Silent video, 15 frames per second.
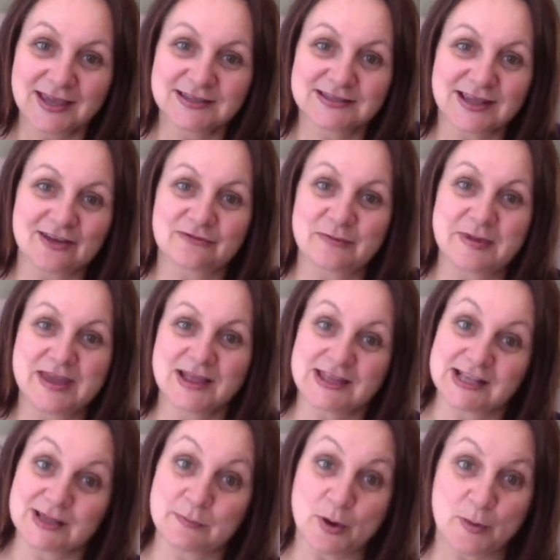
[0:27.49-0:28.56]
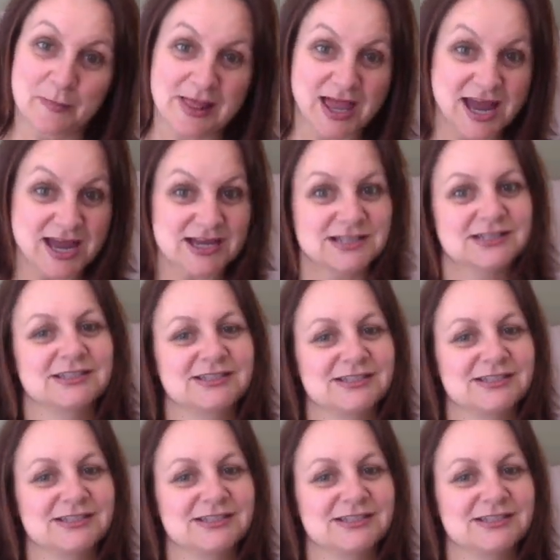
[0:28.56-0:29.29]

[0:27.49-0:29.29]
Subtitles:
has left me a little perplexed.